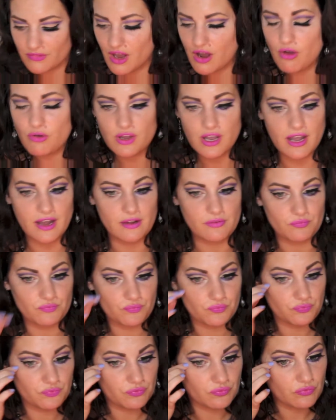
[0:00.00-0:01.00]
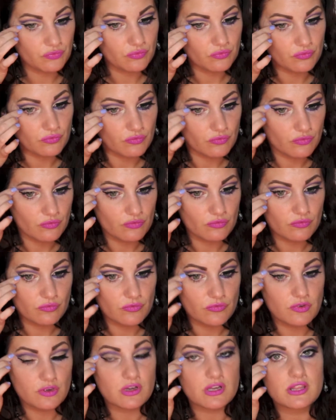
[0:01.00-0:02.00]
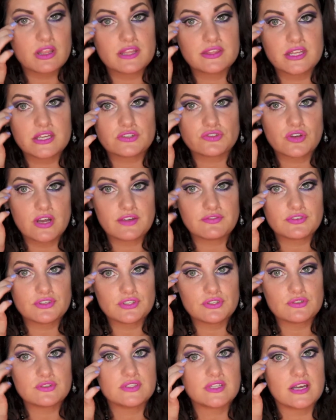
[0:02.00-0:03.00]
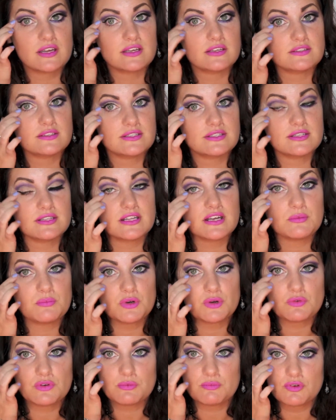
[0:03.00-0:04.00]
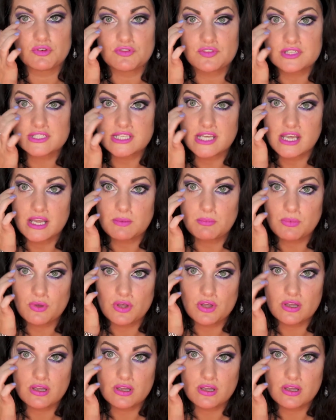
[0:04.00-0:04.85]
Okay. I'm going to let that dry for 2 seconds, and then I'm going to remove the tape.